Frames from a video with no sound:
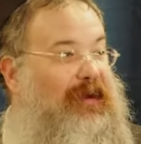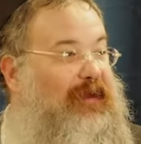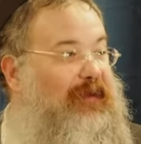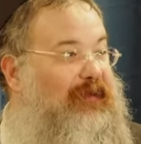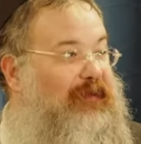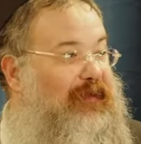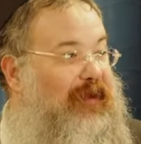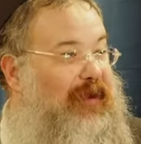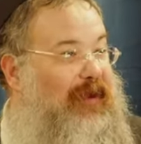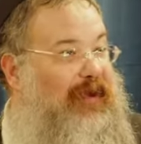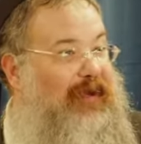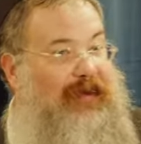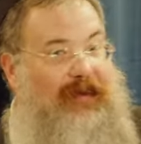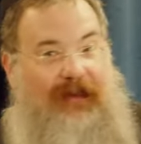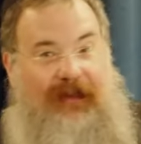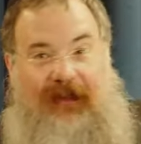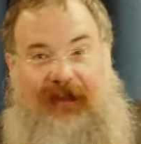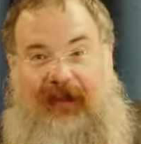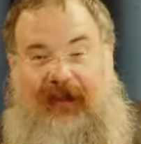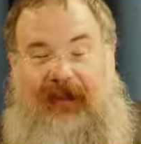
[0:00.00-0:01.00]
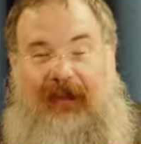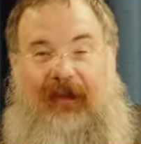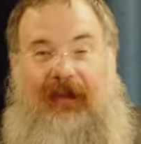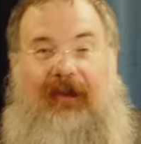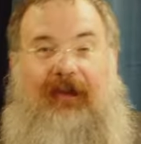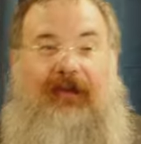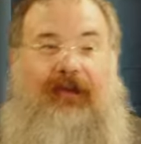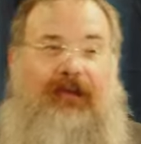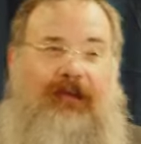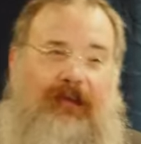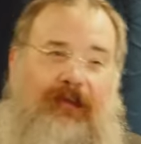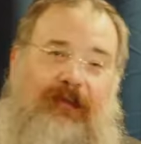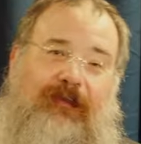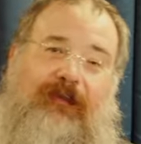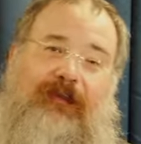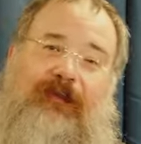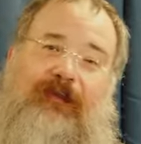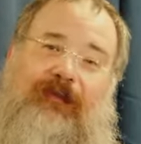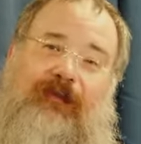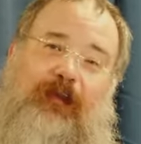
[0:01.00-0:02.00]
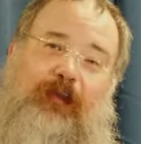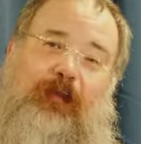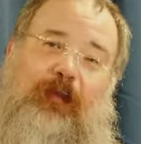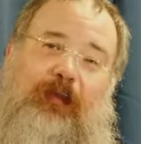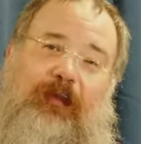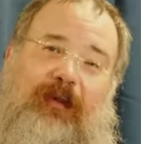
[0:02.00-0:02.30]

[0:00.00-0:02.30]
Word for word: and saying, You know who's in the Super